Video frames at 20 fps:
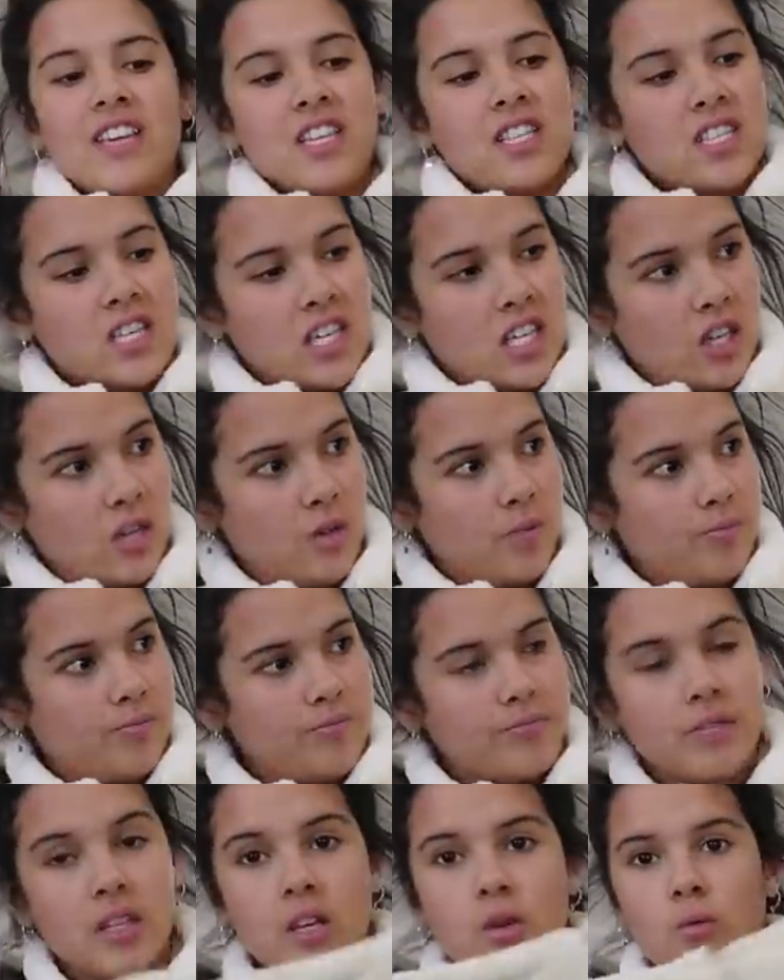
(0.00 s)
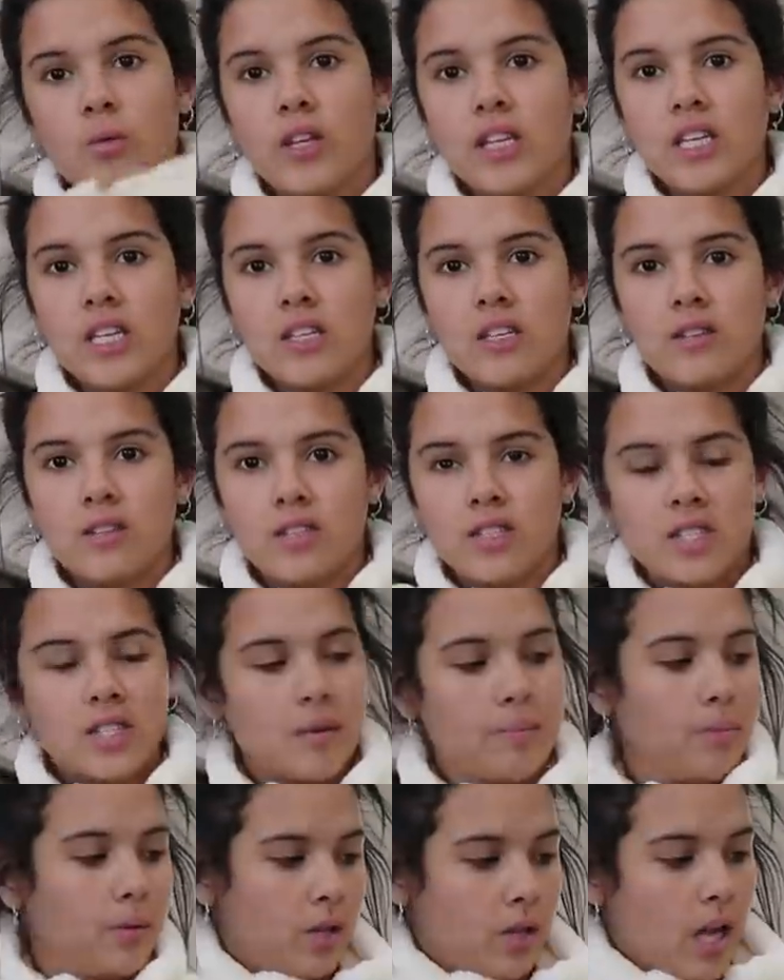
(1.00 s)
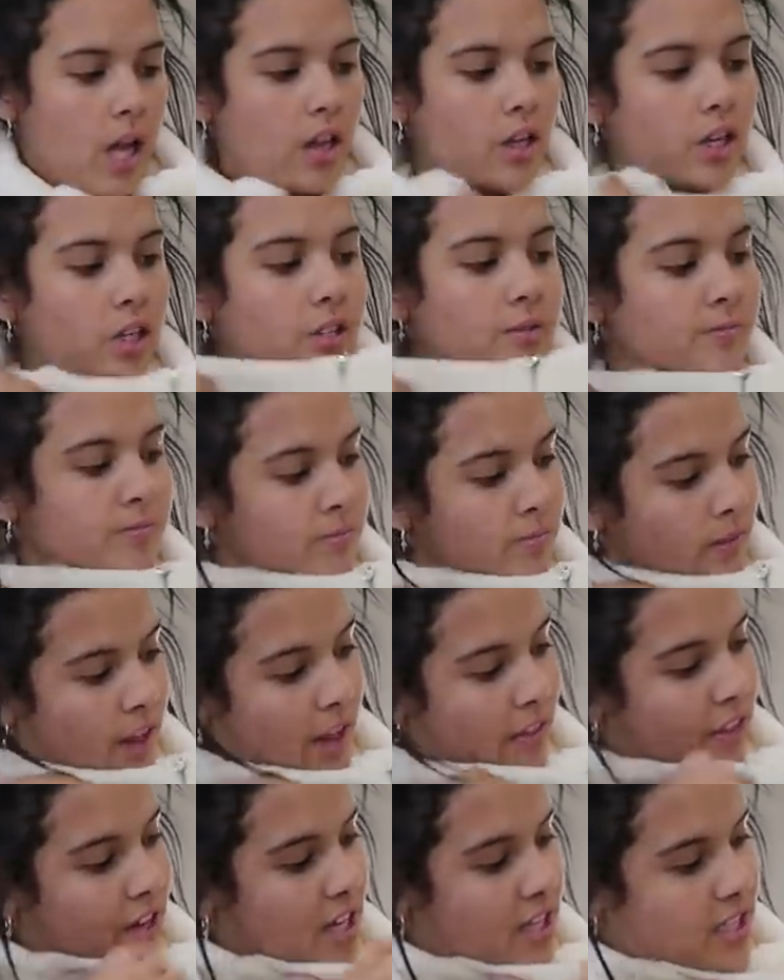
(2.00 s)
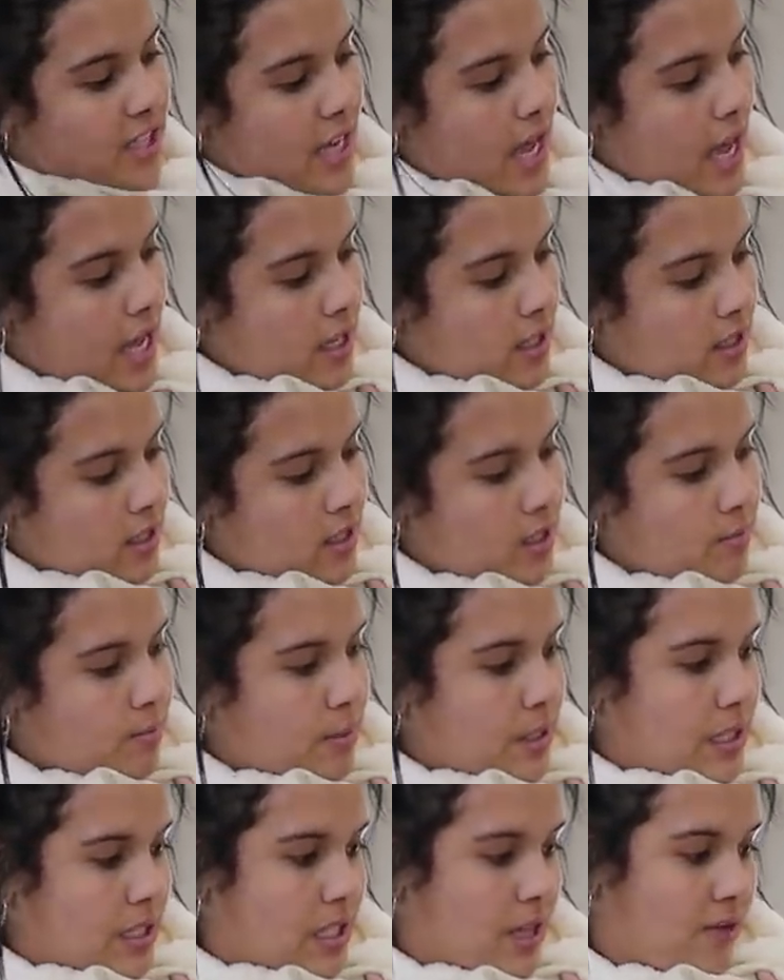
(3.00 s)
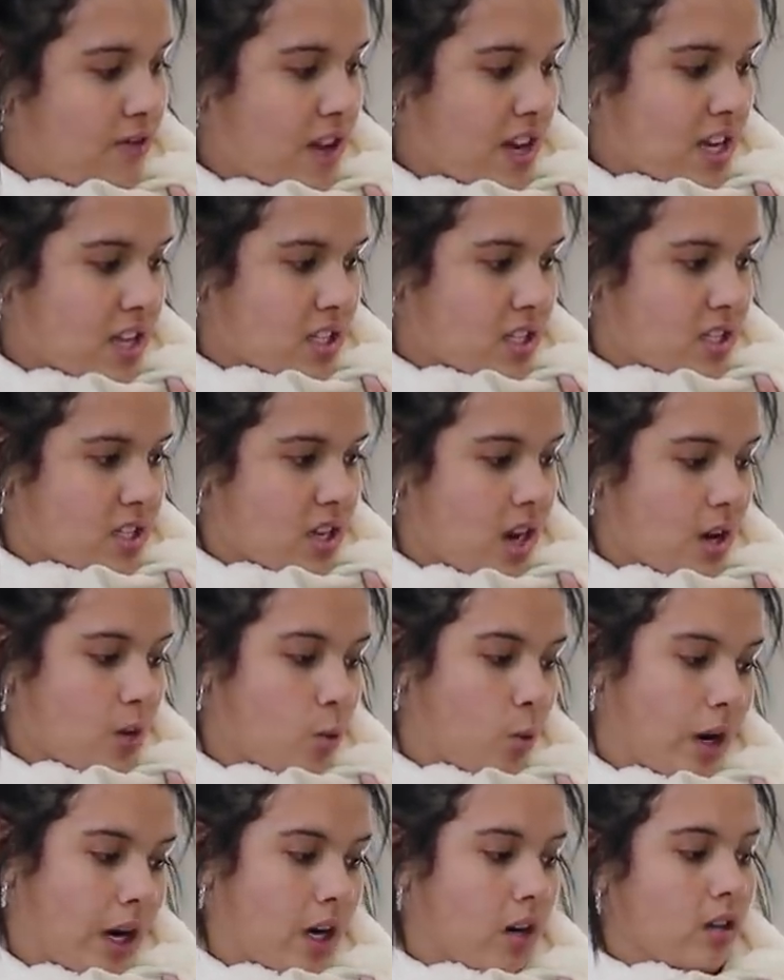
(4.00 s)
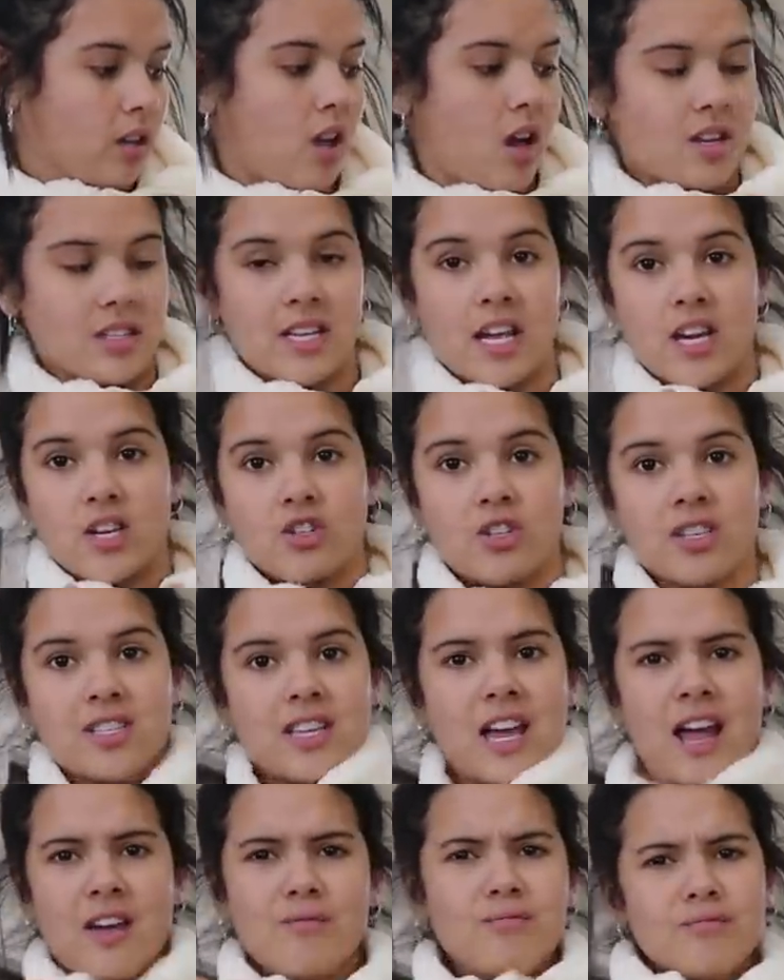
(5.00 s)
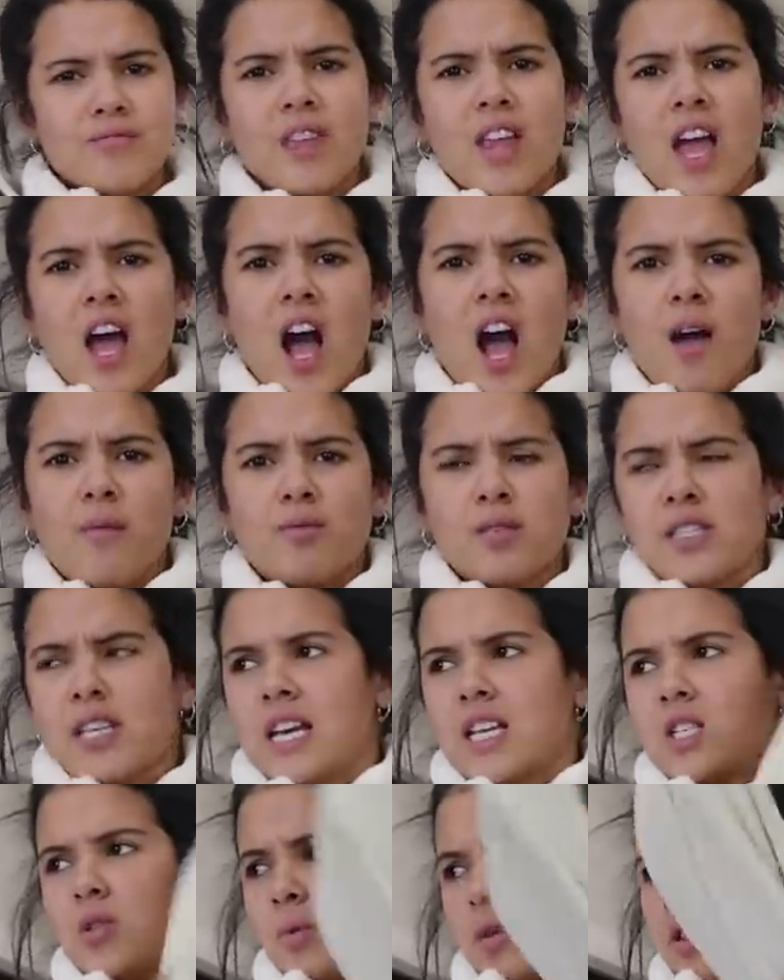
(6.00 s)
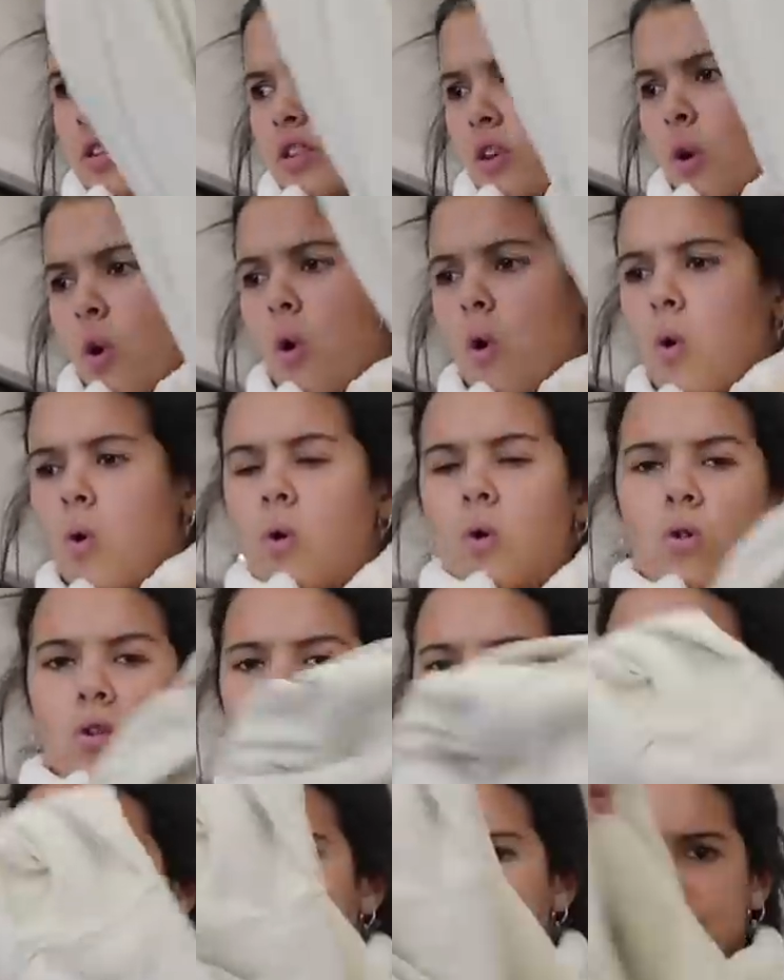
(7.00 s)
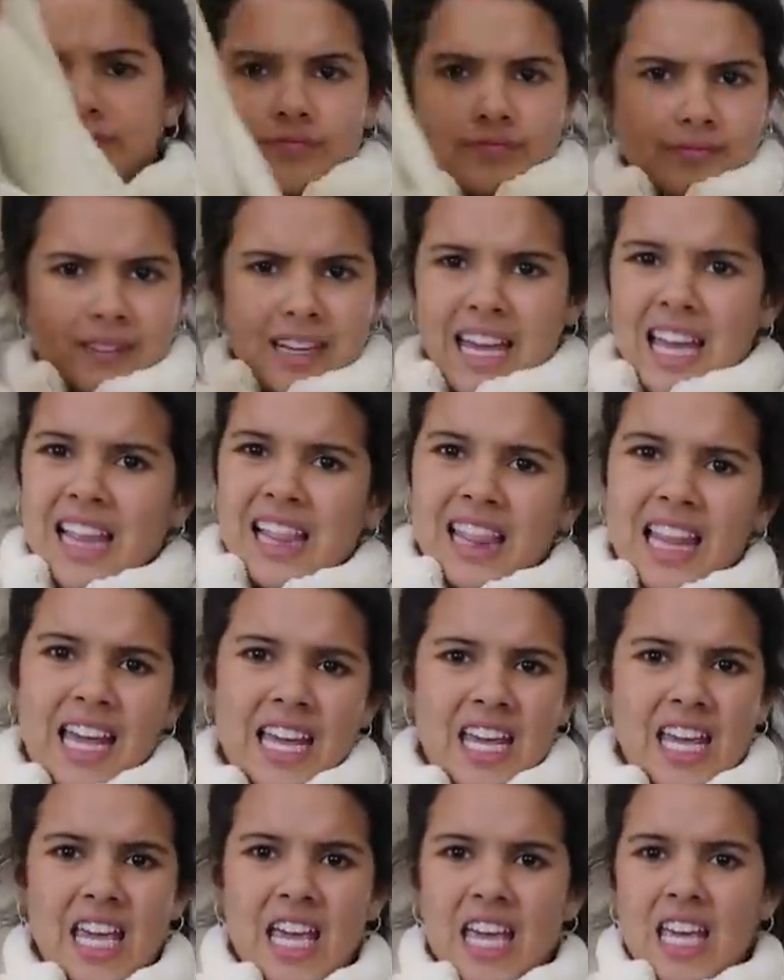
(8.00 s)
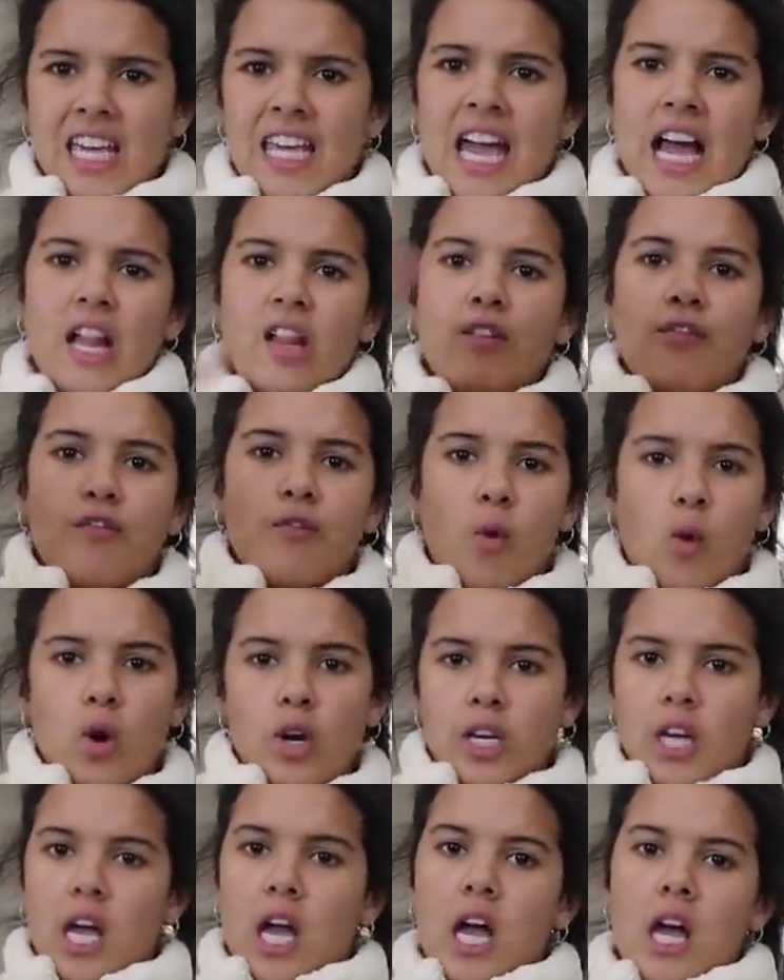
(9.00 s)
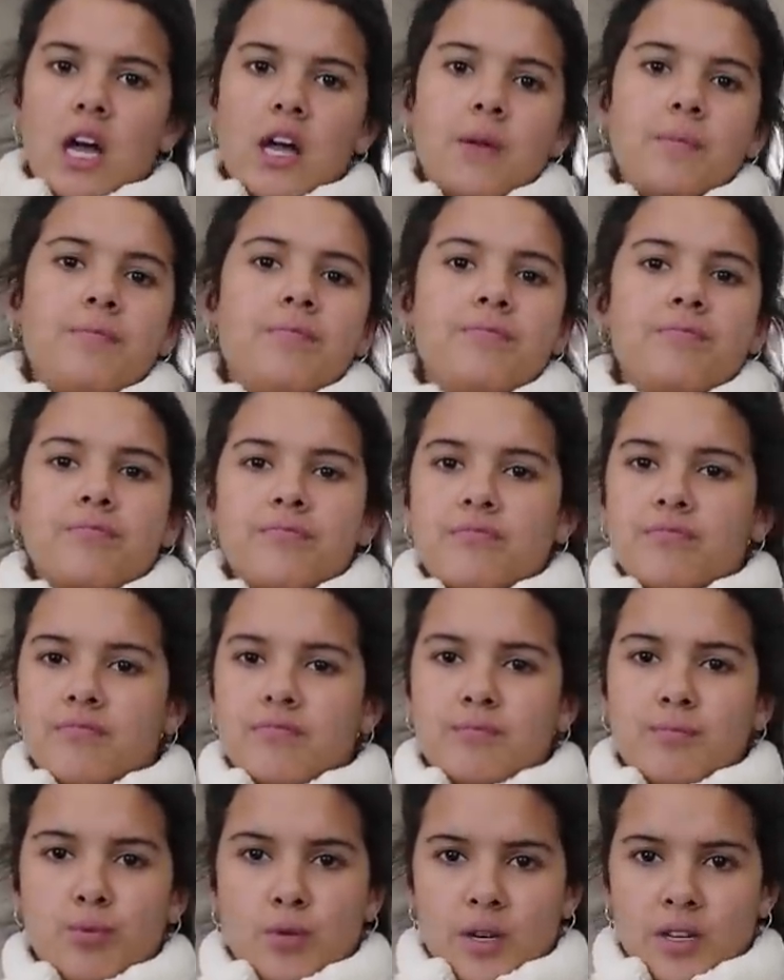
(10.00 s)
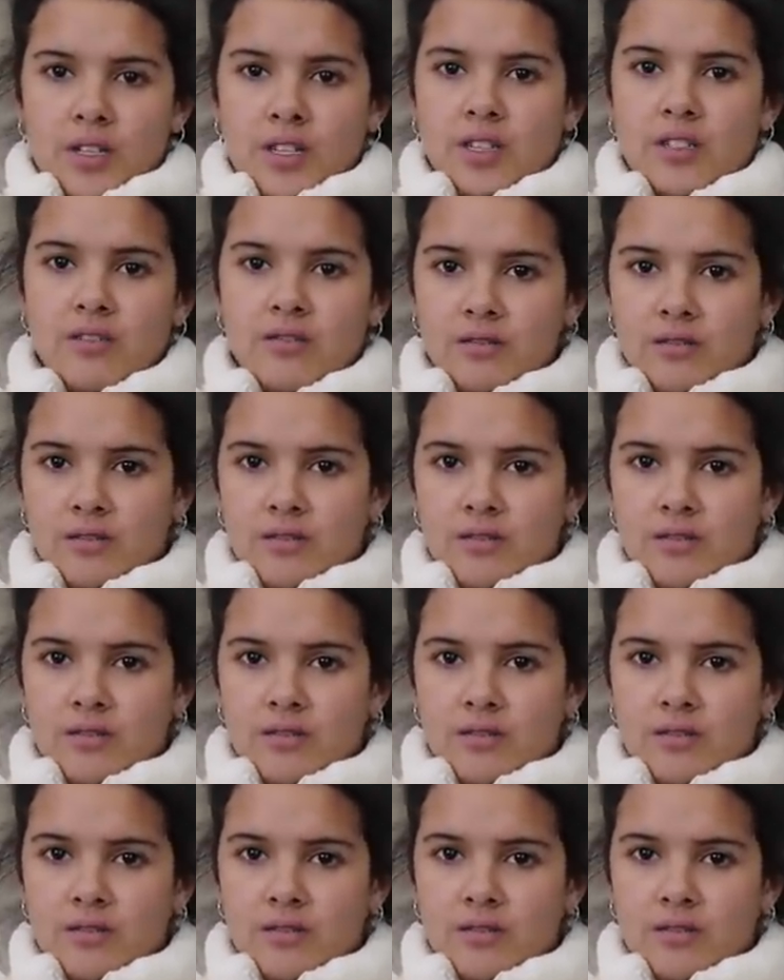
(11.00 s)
I think it's cute. Really simple color. And then it says Pacific Sunwear, Los Angeles. I'm obsessed with the whole like California printed